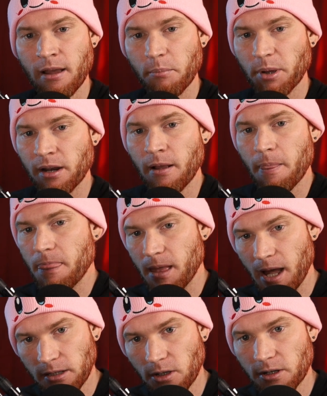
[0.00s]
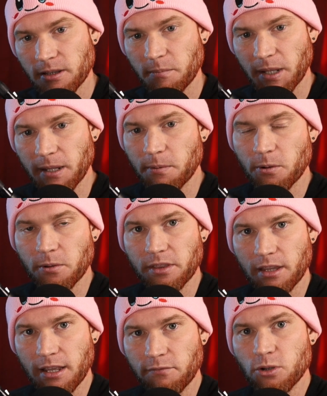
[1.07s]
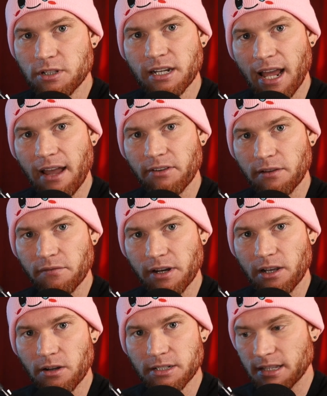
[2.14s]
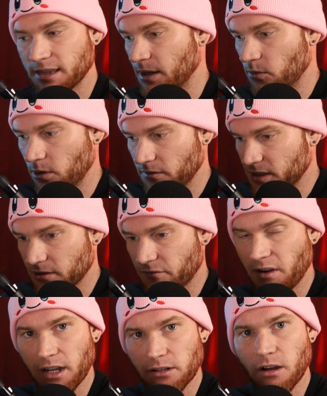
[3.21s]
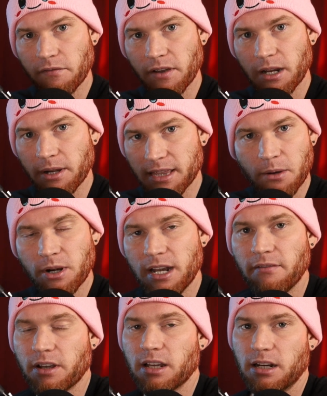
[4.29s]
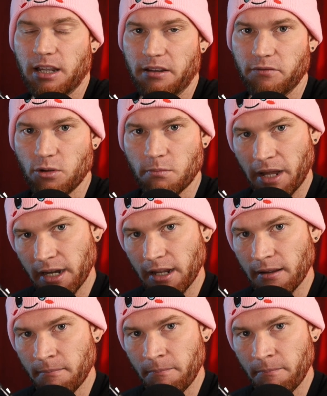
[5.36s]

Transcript: But a lot of the people, if you didn't have any free content, they would have just fucked off anyway. They were never going to give you money.